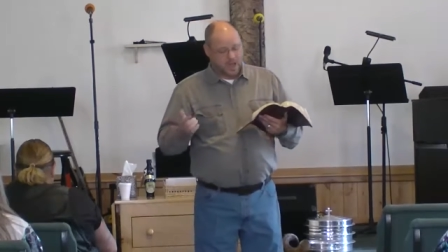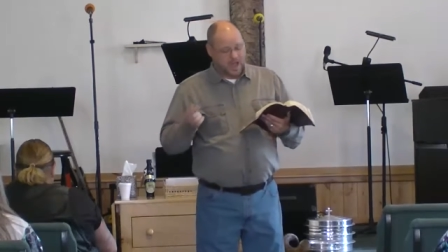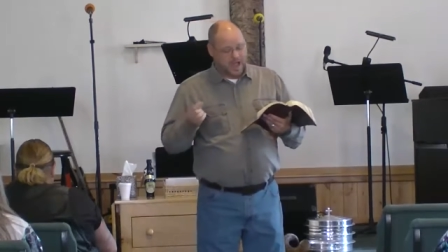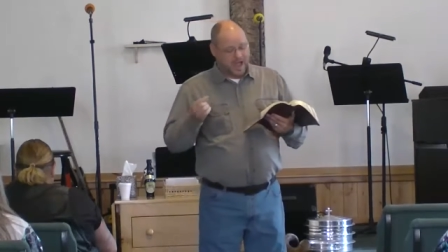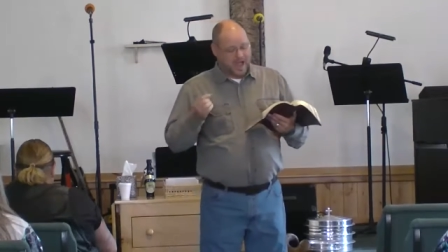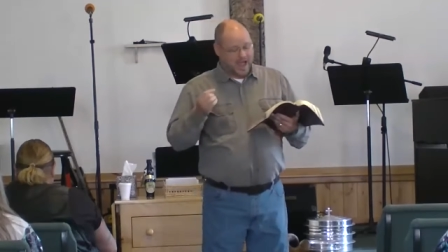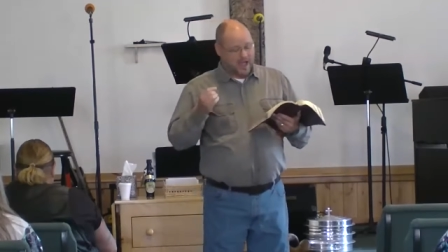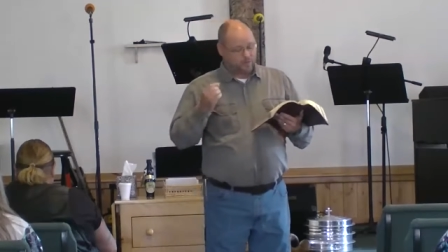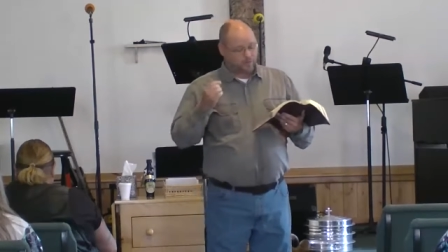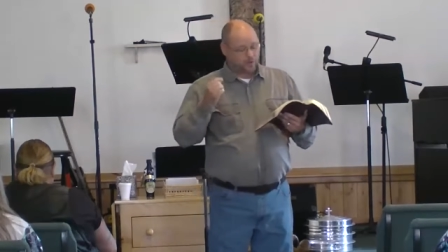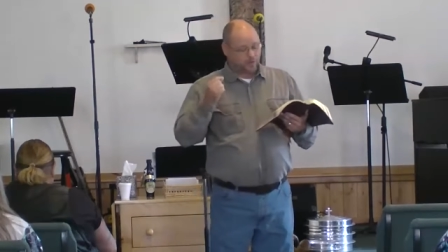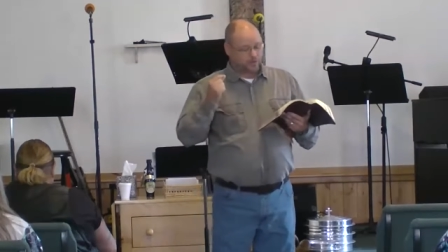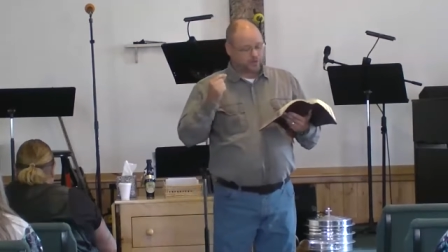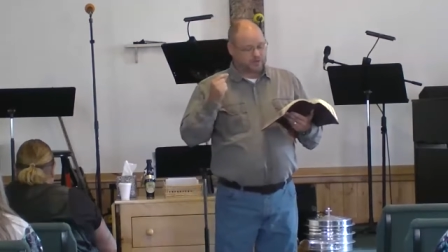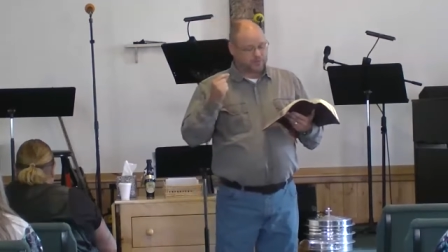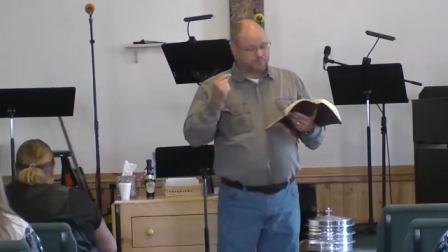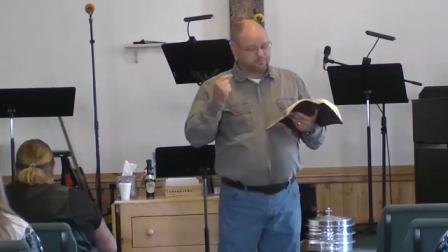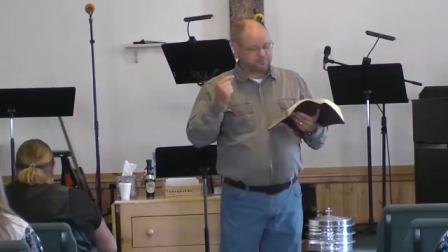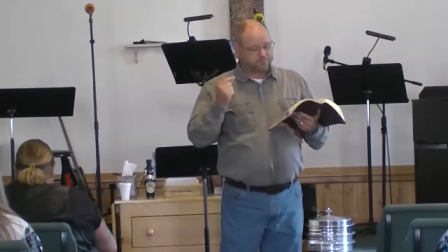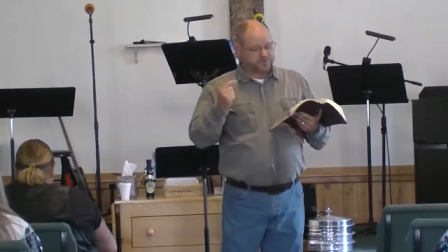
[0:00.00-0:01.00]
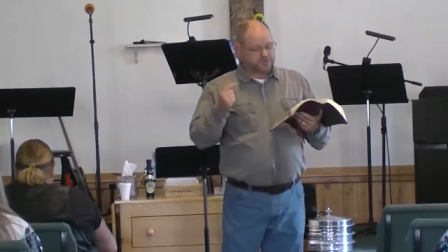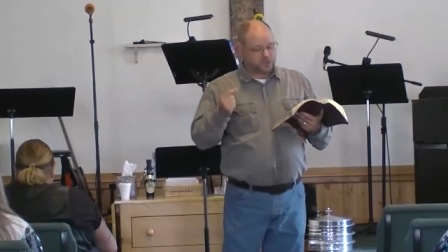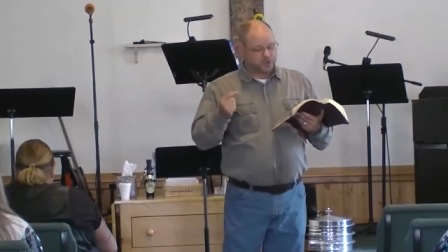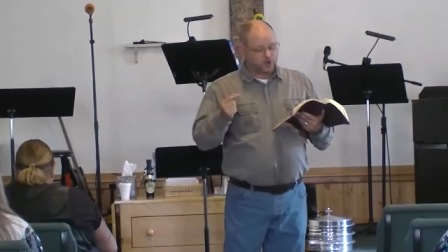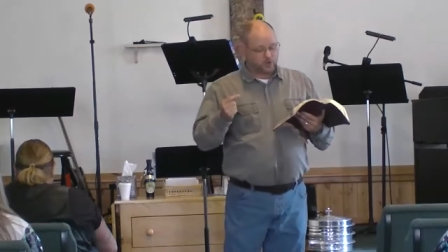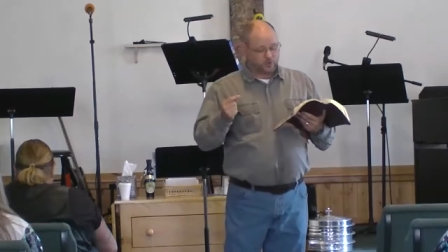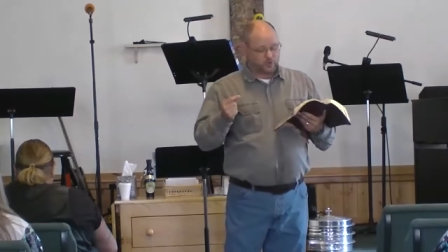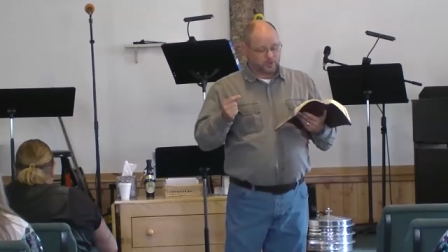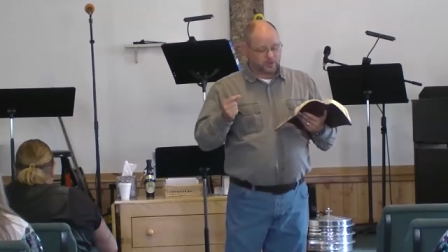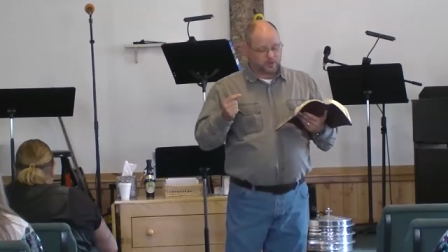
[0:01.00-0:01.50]
I will
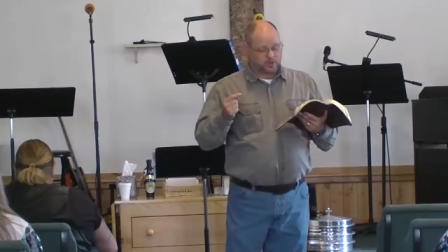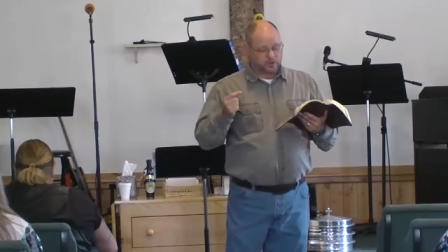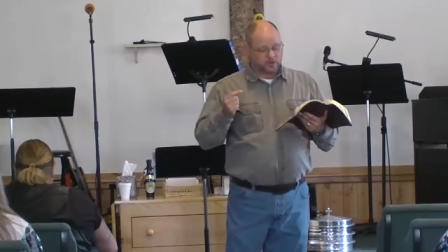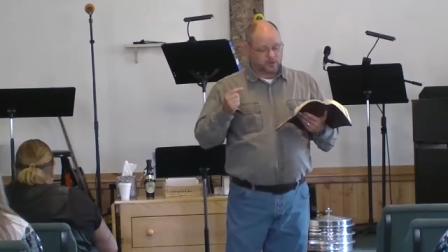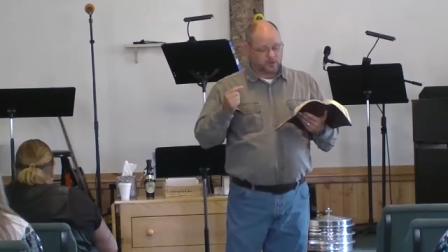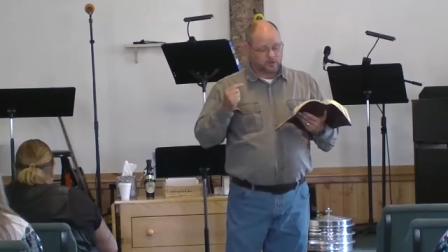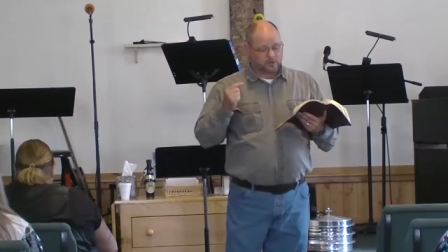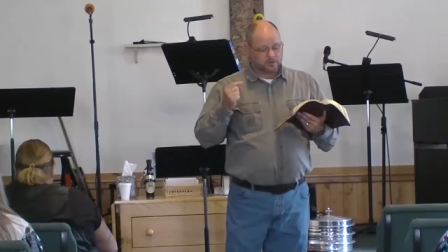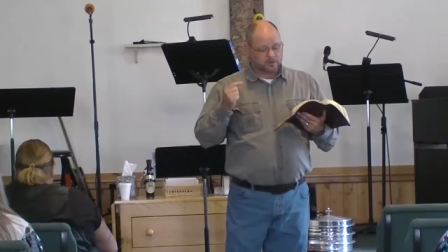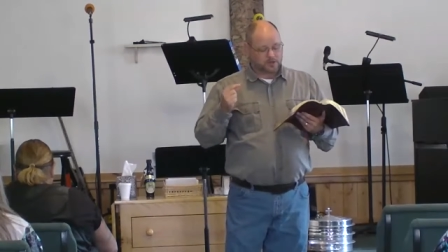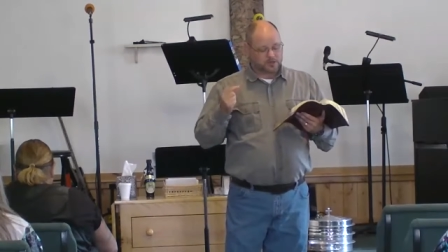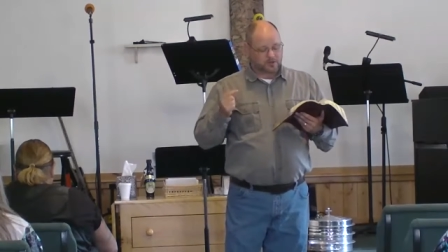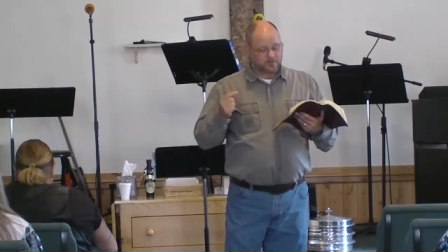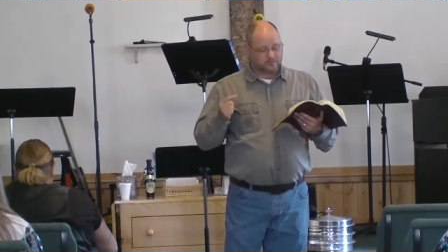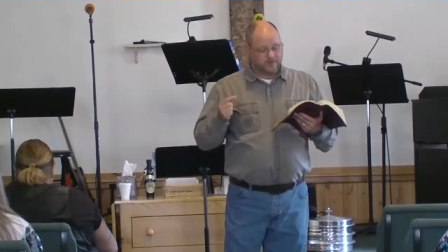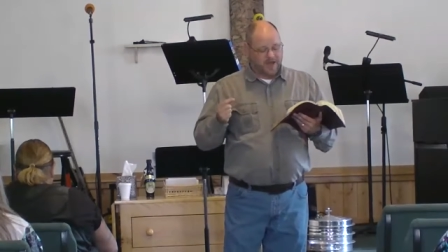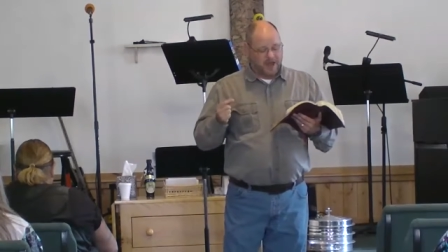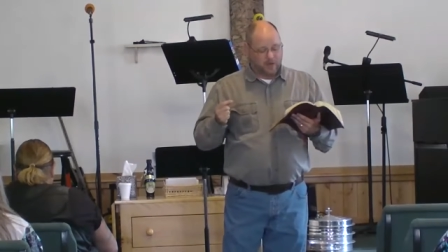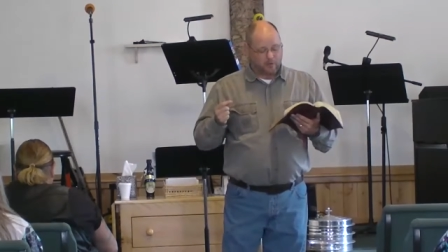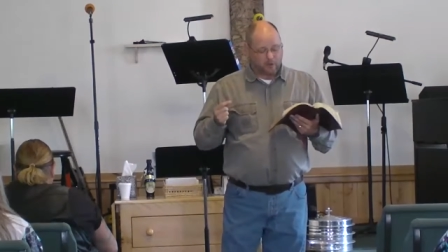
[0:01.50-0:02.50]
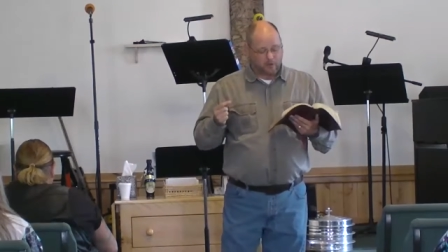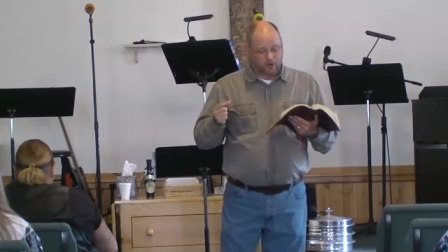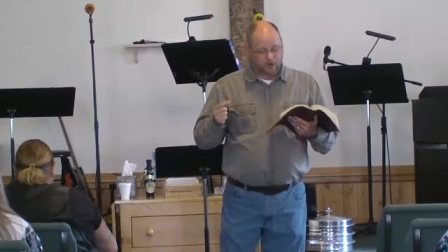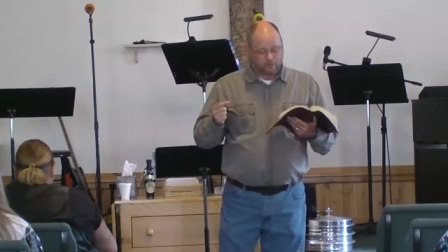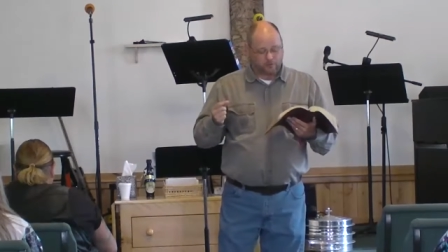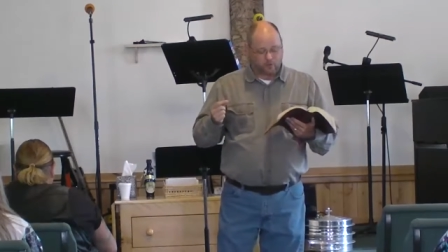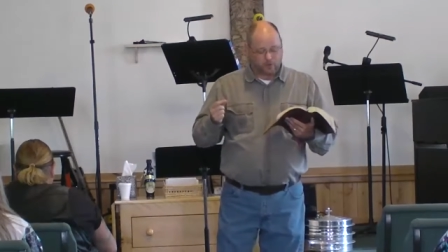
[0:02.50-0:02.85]
rebuke the devourer